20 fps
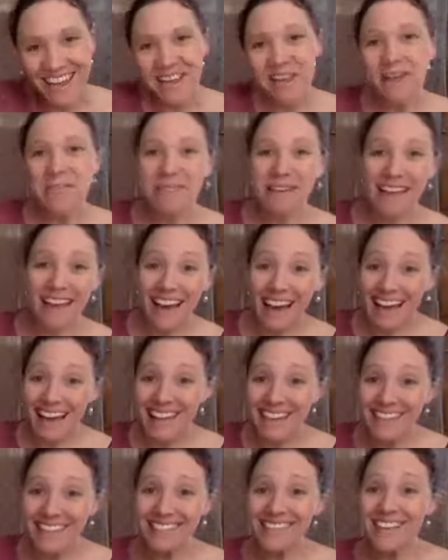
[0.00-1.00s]

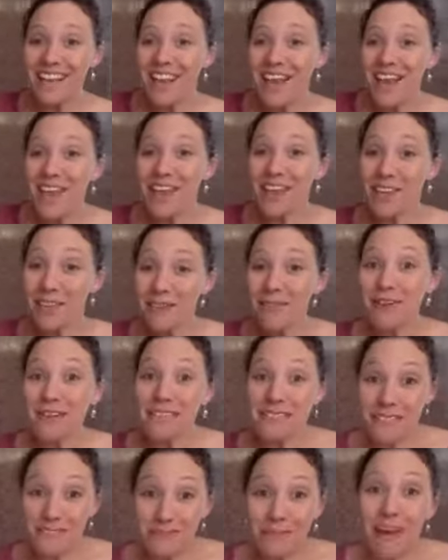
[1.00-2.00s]
because you
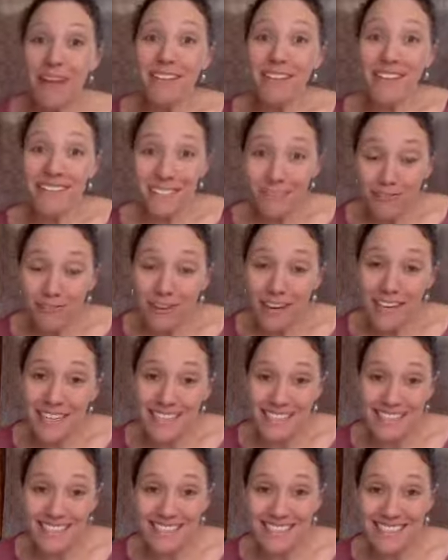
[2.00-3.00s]
can smell the
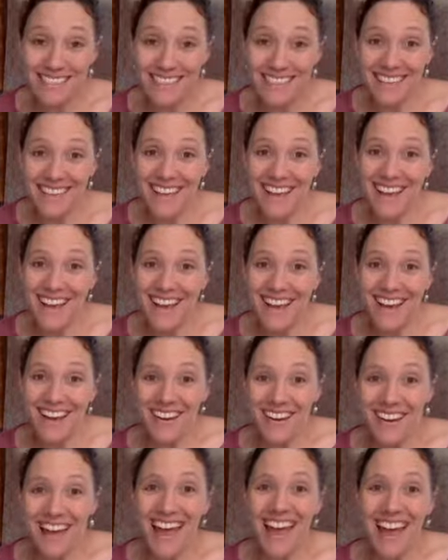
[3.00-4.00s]
difference.
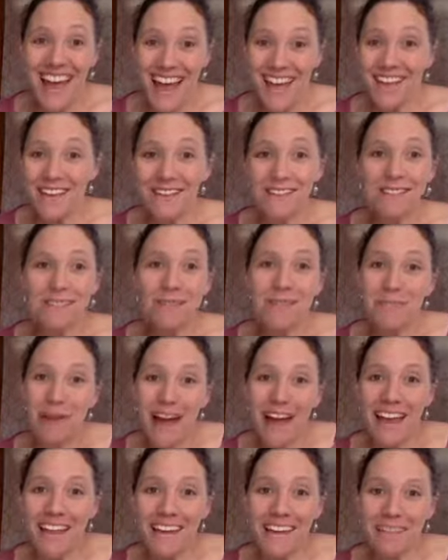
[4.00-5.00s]
Okay, I used to
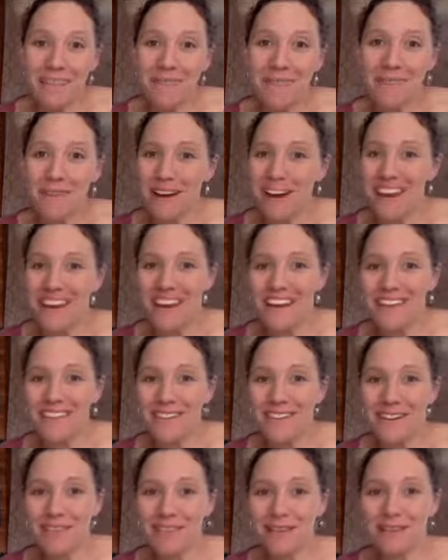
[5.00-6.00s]
buy another brand
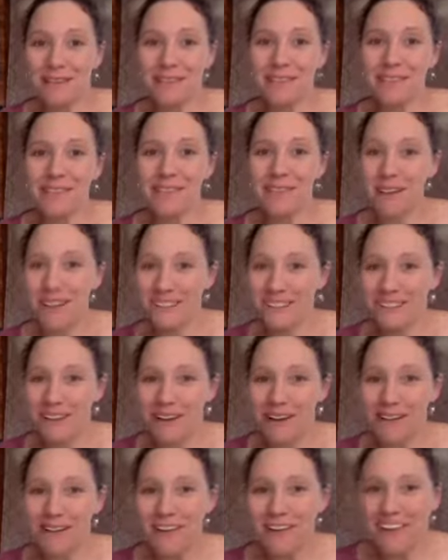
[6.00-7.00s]
whenever I was in
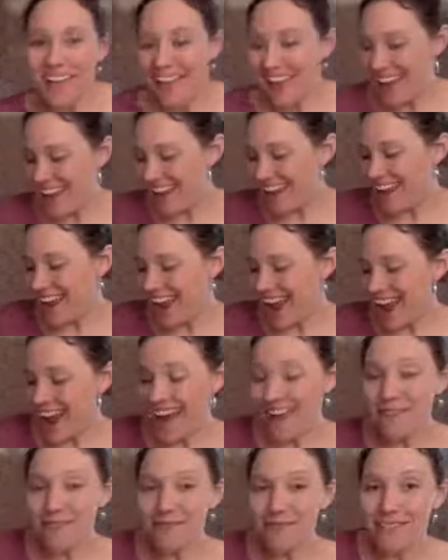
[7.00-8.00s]
Moscow, and
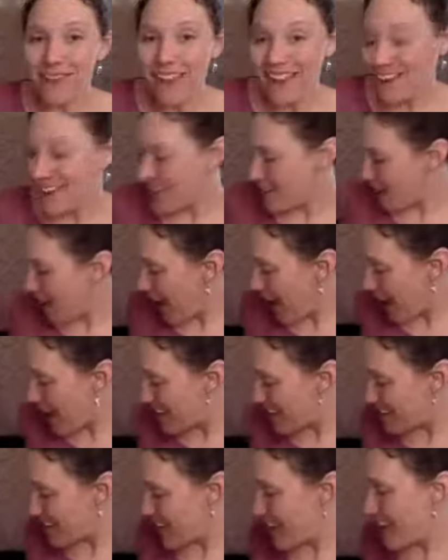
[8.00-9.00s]
I
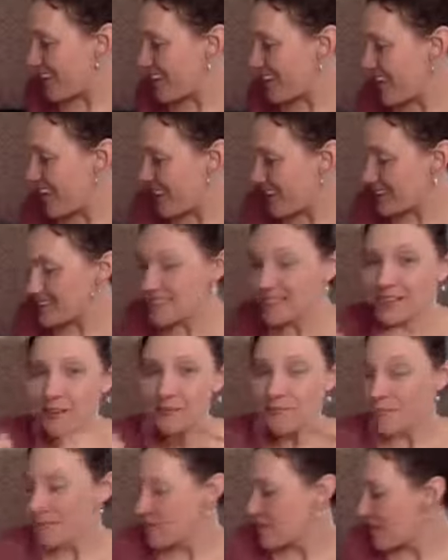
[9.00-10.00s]
like
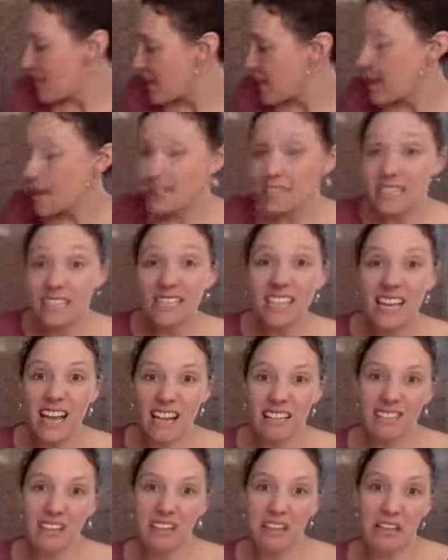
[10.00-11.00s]
did
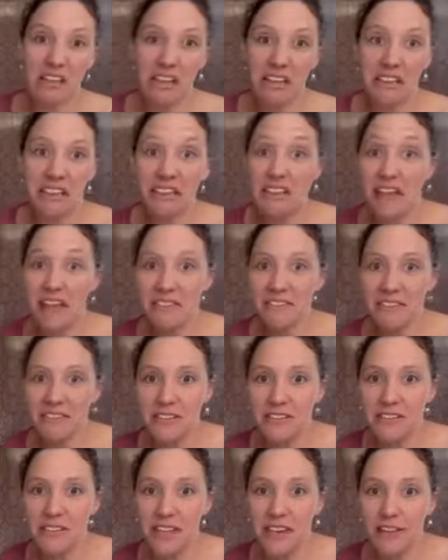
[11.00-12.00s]
not really like the
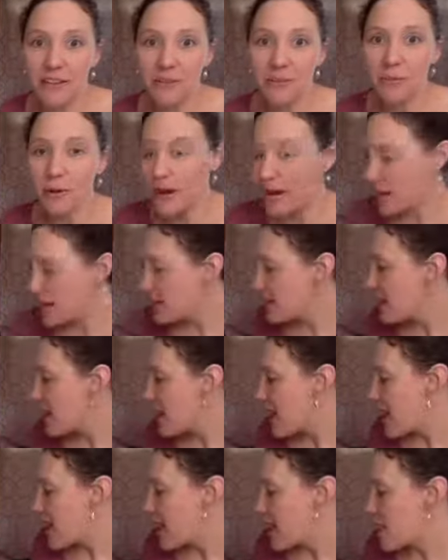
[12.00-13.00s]
lavender of the other brand.
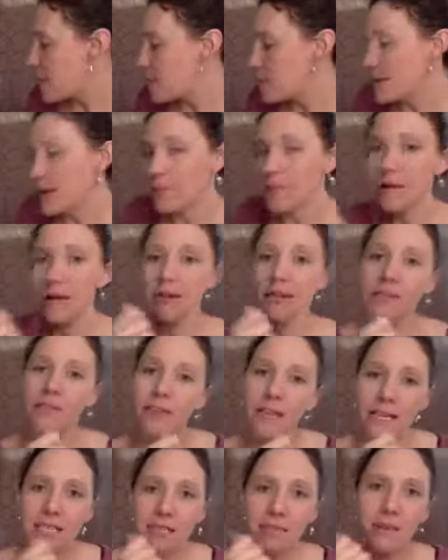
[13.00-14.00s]
And I opened up Young
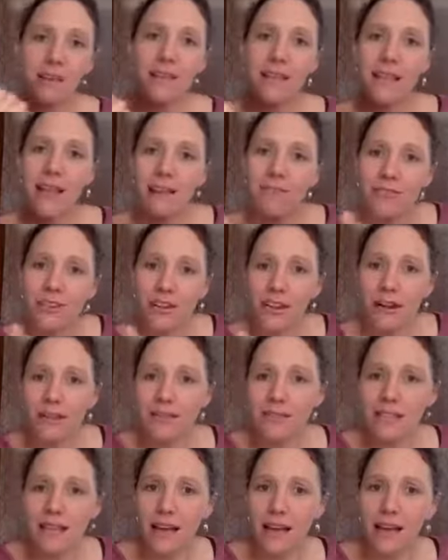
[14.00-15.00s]
Living, I smelled the lavender, and I
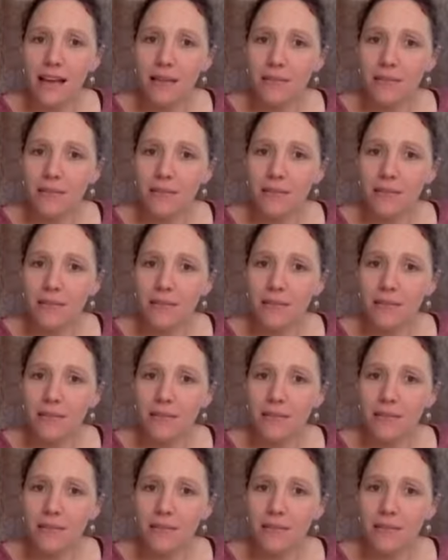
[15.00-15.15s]
was like,